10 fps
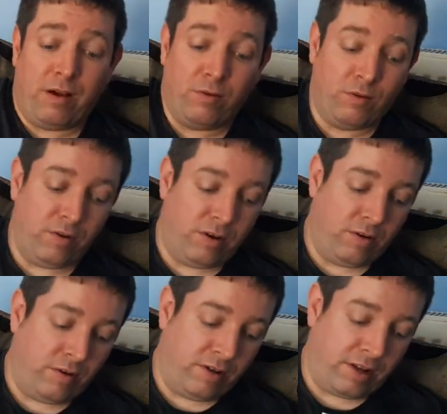Oh no, I
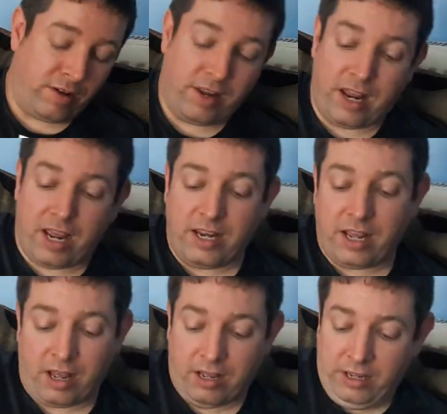don't have any
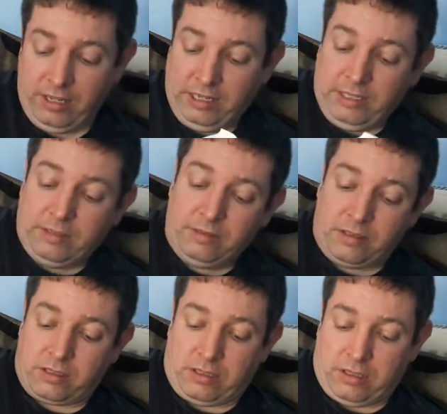idea.
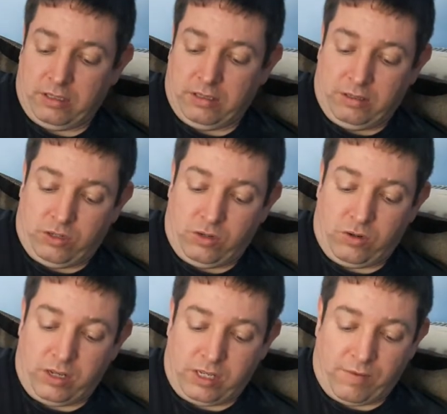So
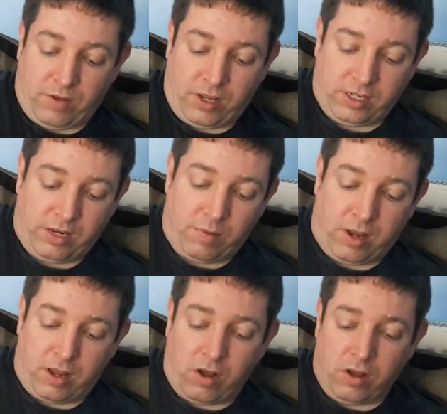let's have a look and see
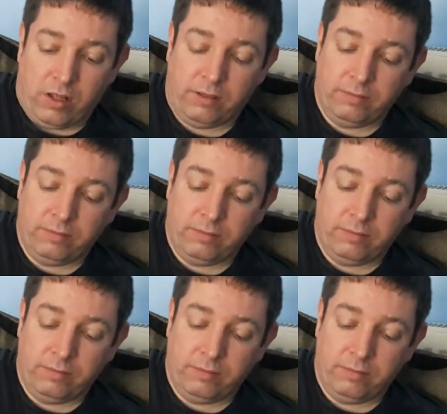what I got.